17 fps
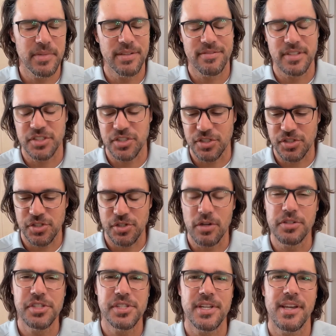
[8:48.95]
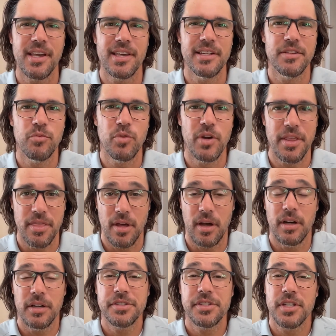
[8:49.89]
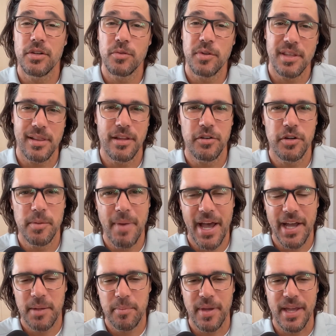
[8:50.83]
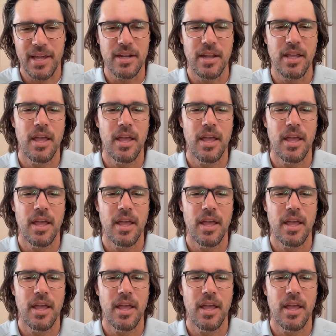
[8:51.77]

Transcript: If it's associated with also with lower back pain,